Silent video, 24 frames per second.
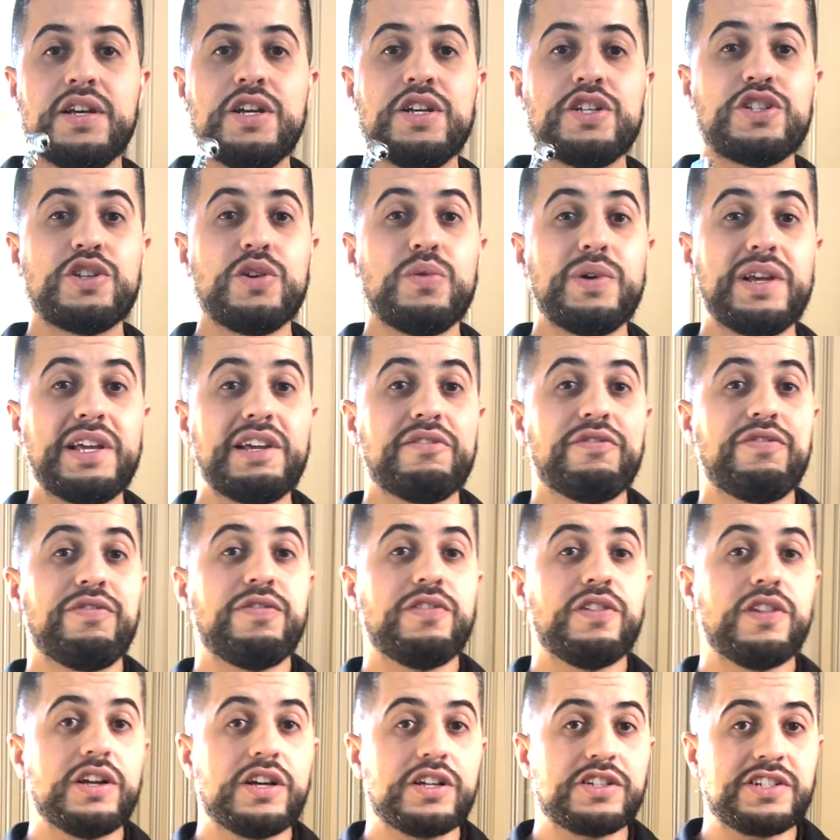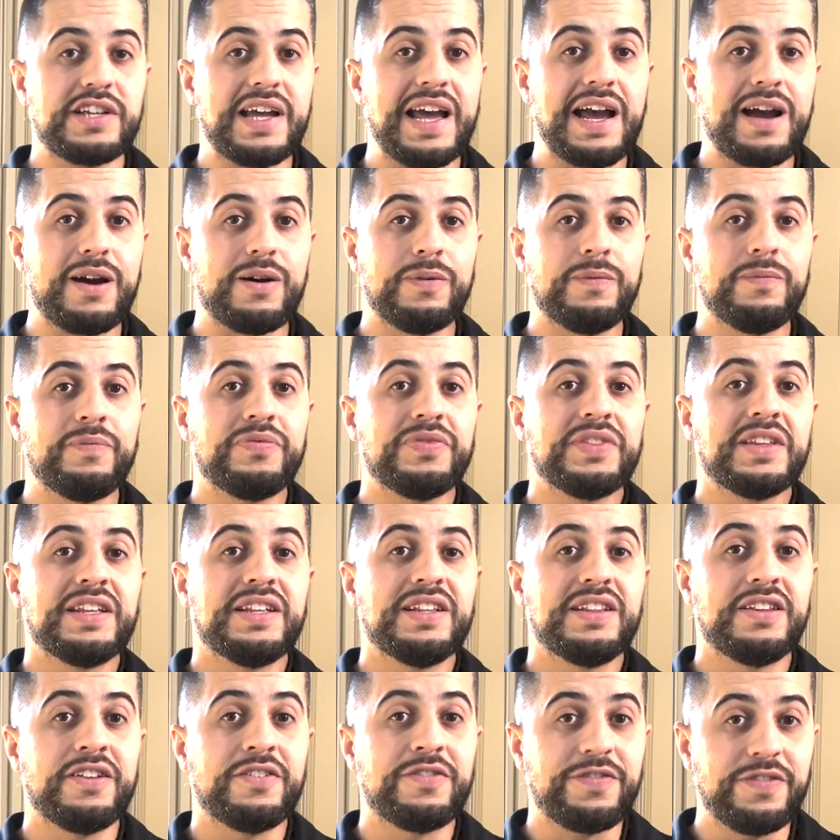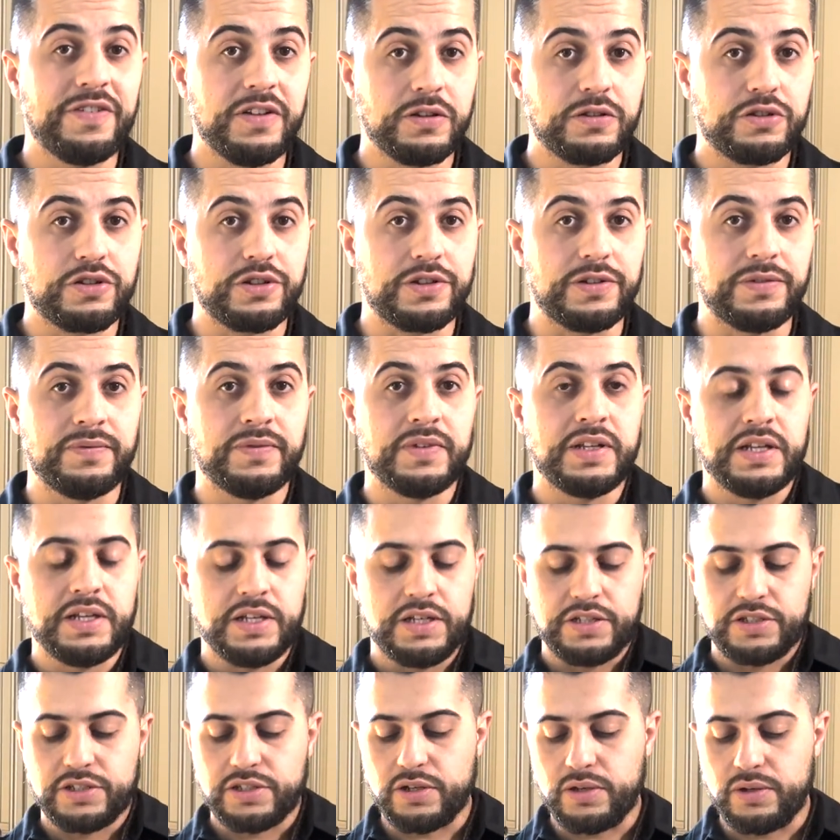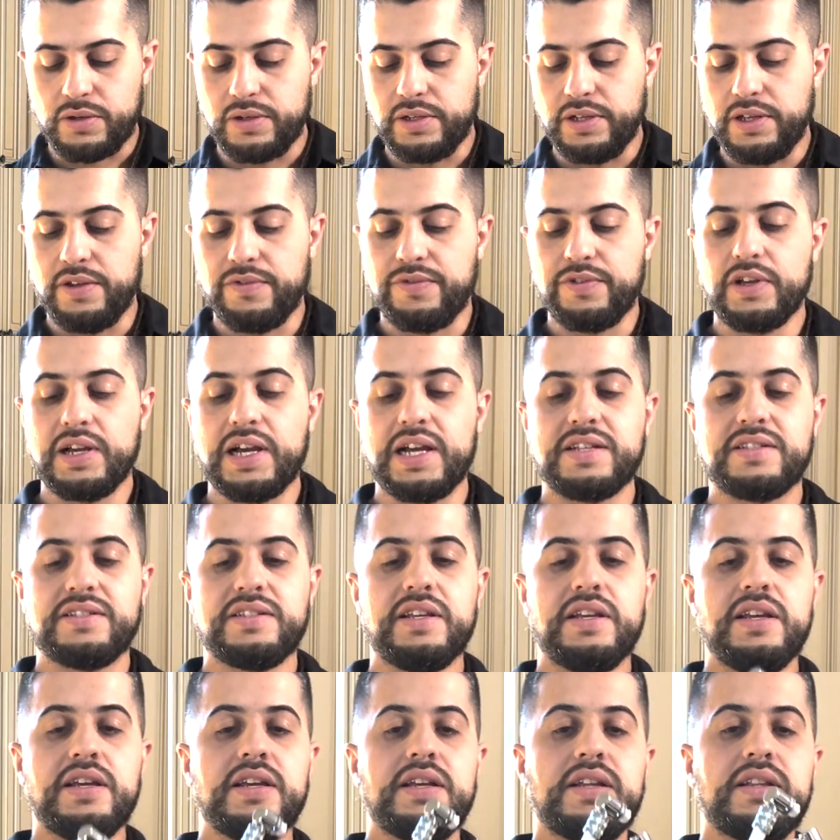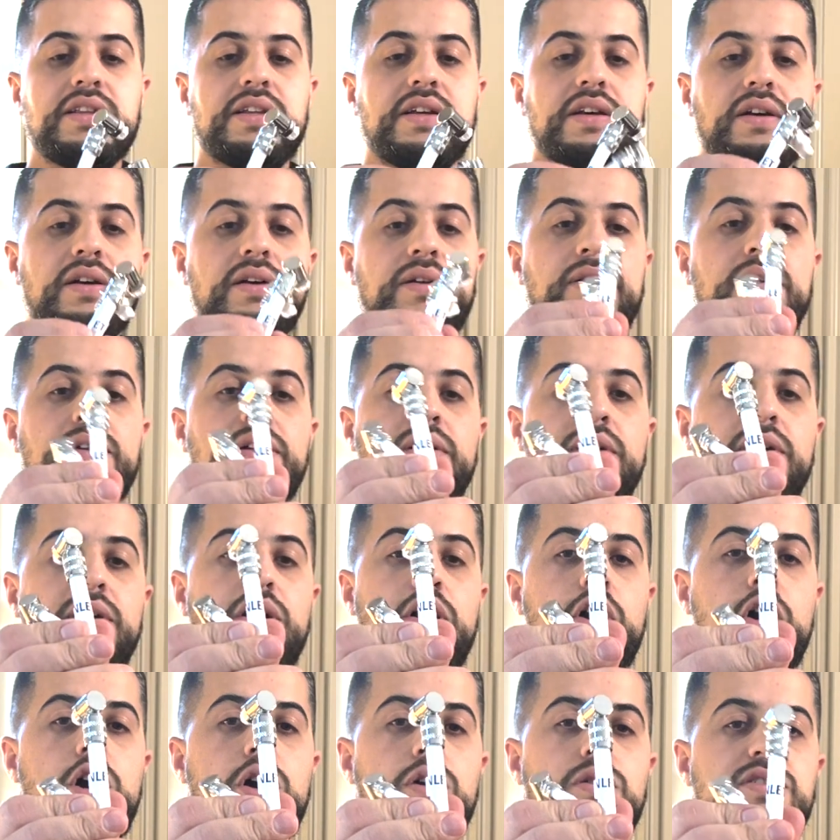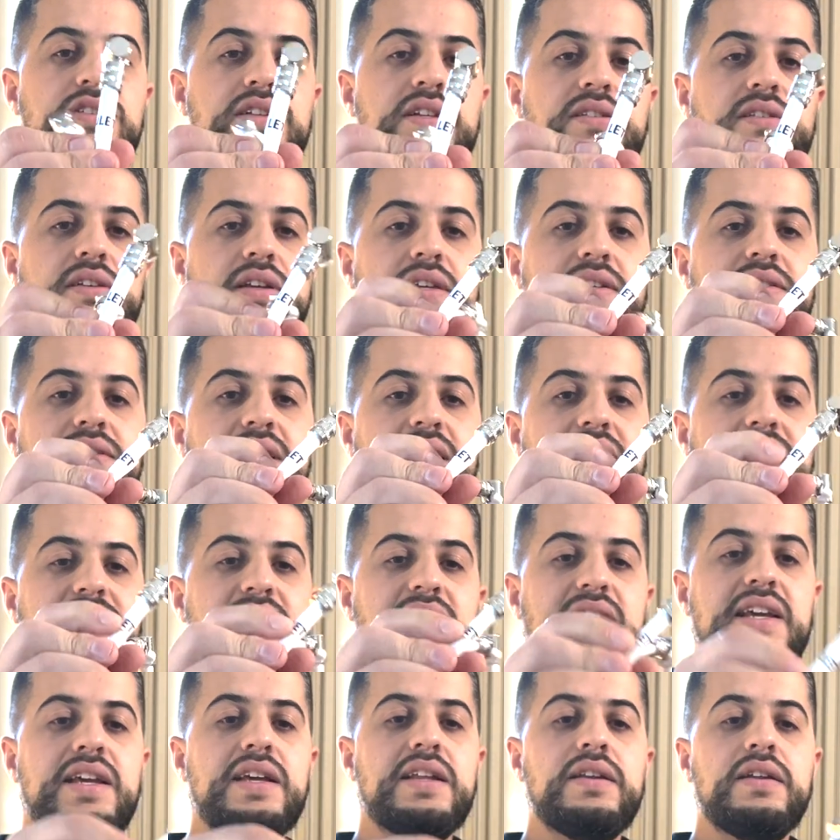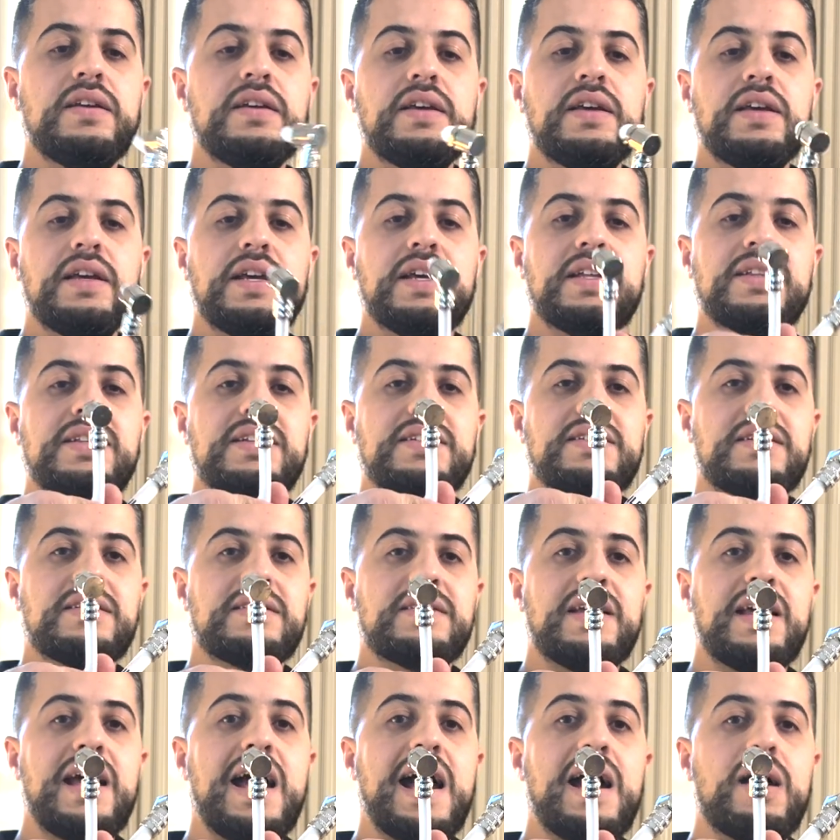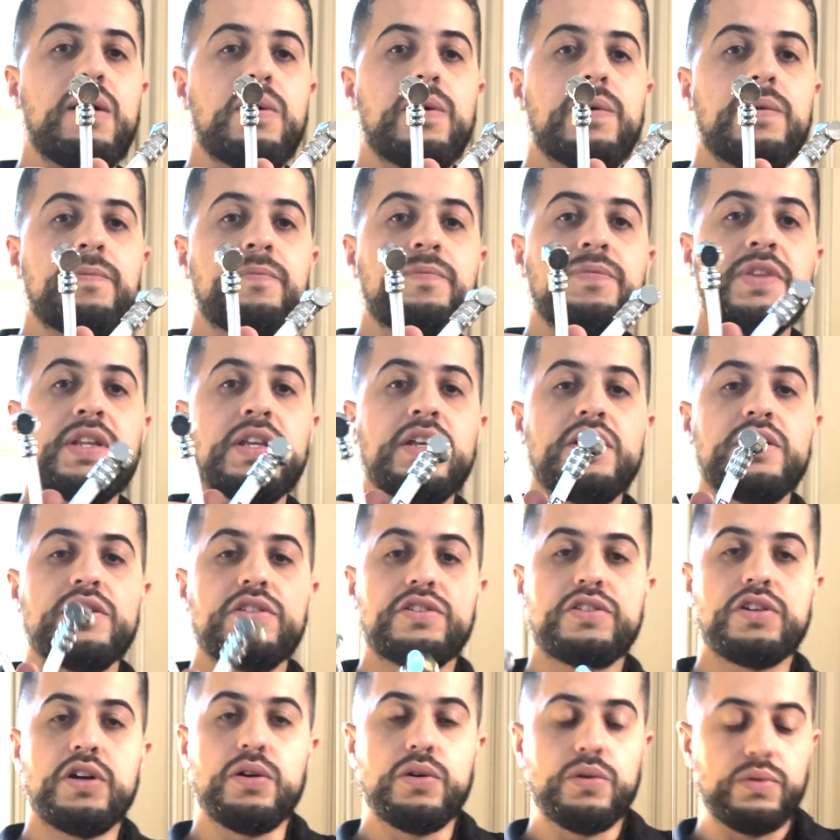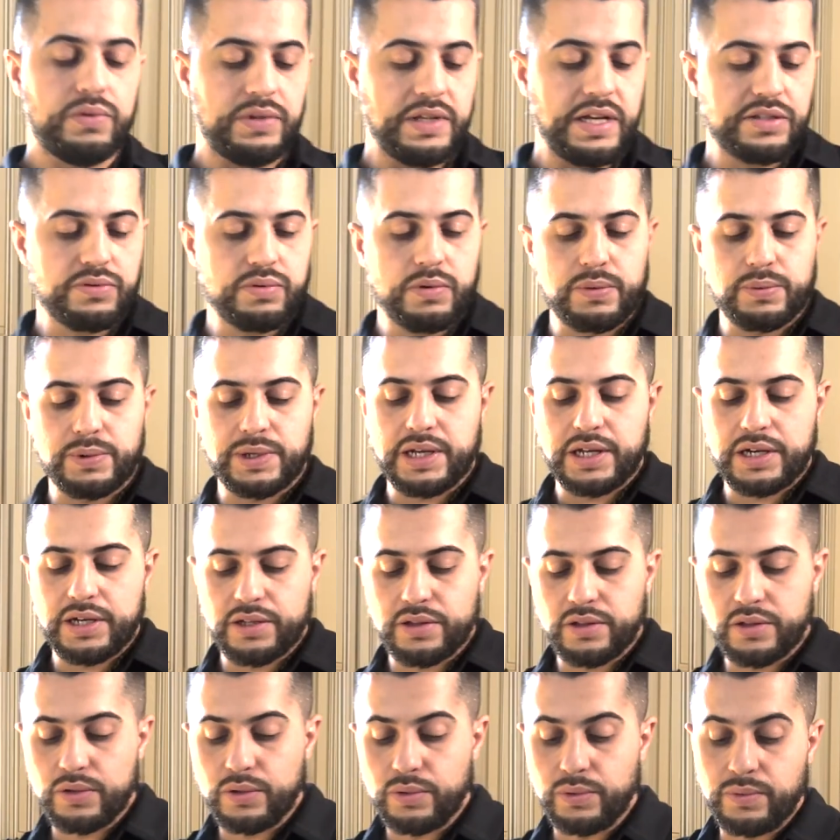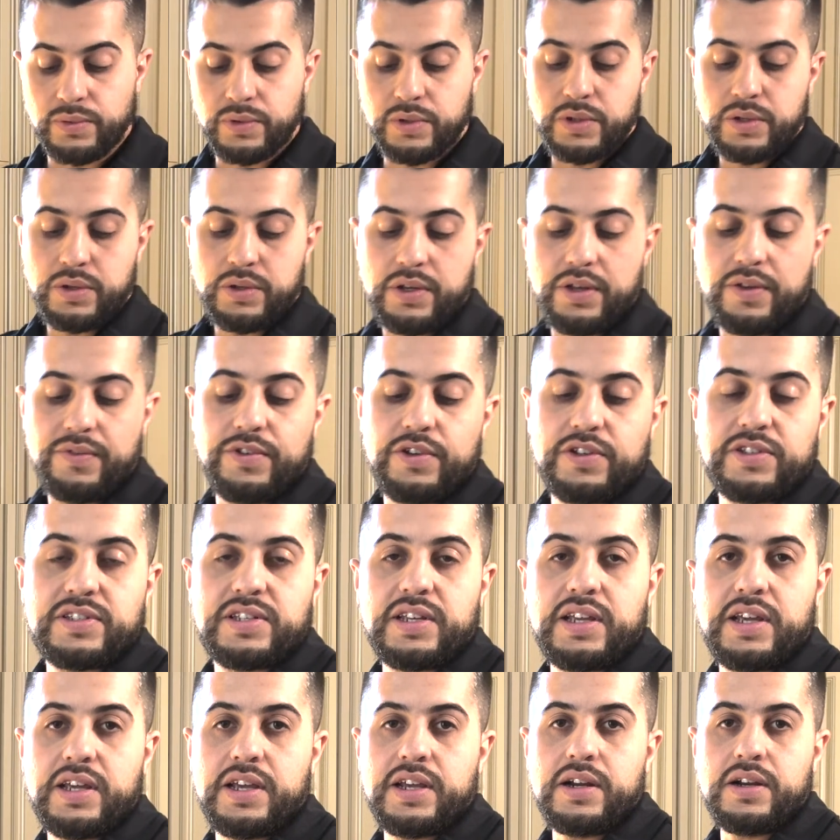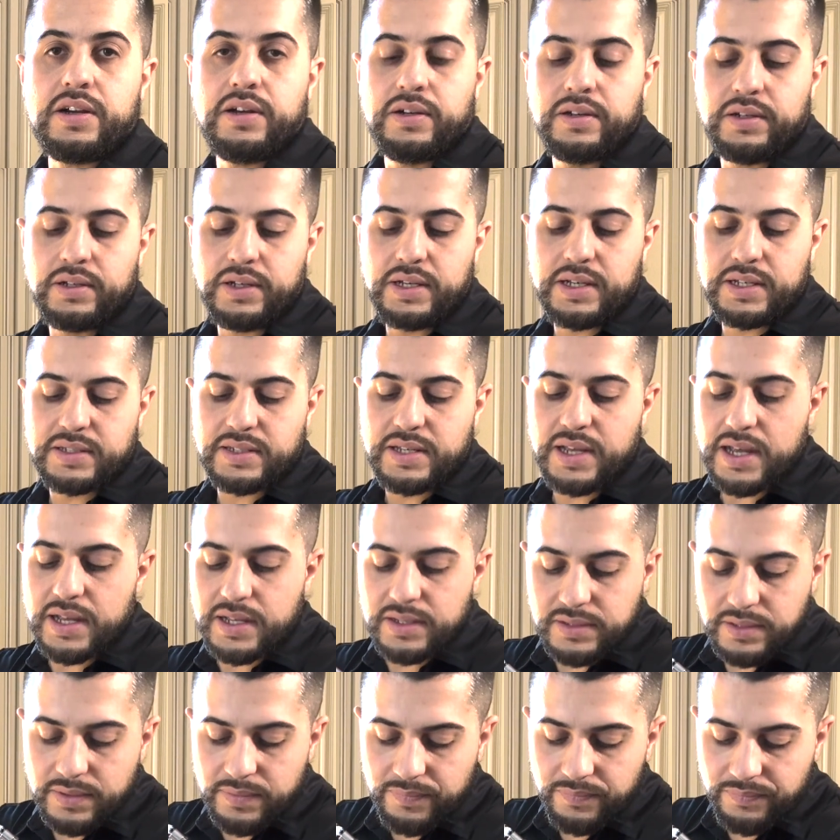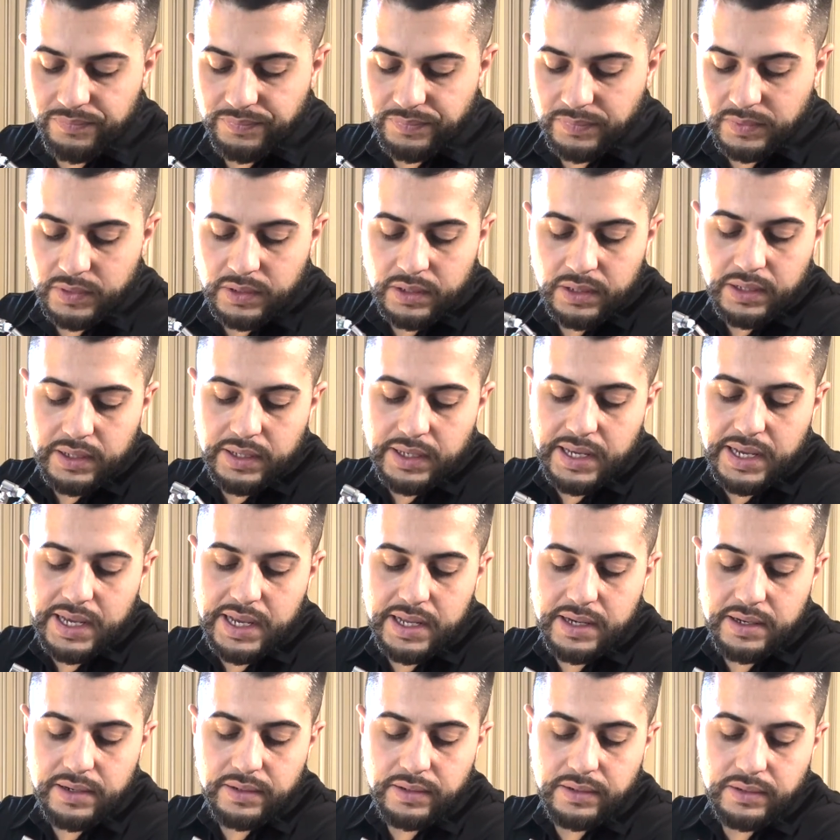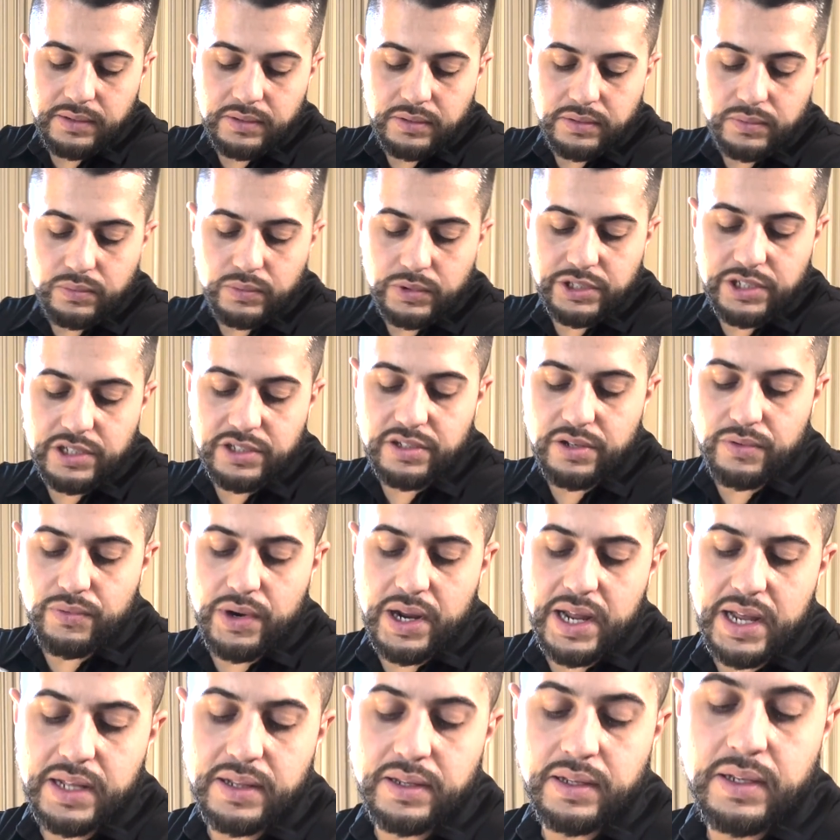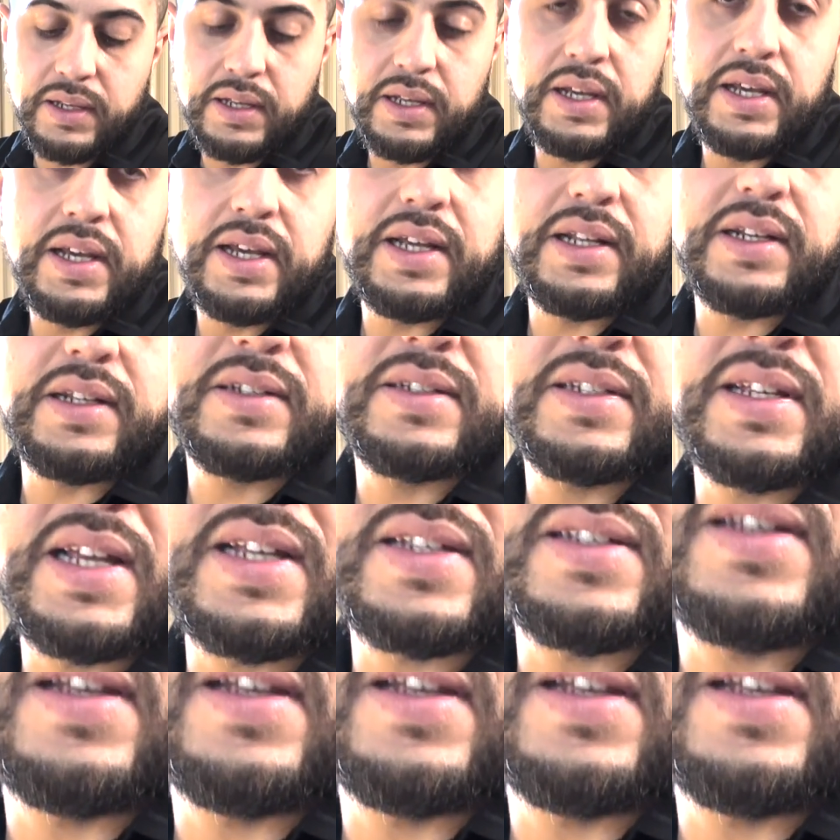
so we can flush out the filter. So if you guys see in the hoses, it says in, and this is the out. So that's what we're gonna do. You see here, it says in, which is the red, and it says